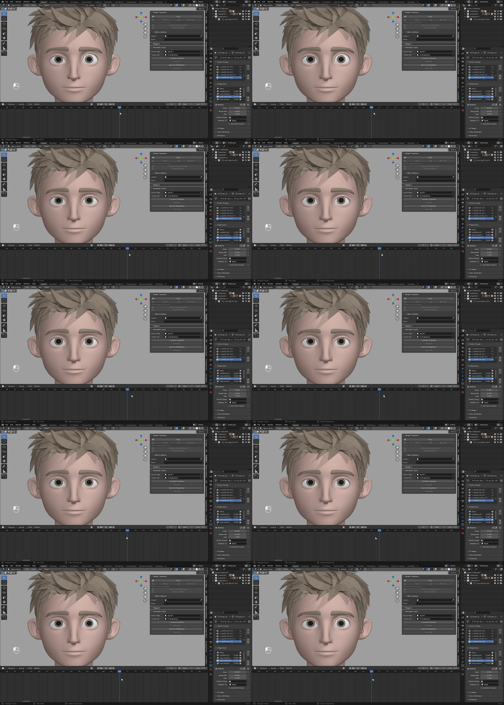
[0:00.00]

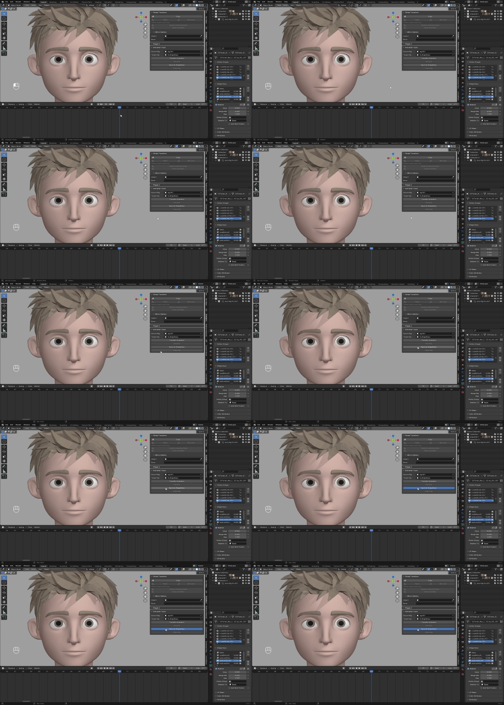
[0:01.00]
No one is speaking in this clip.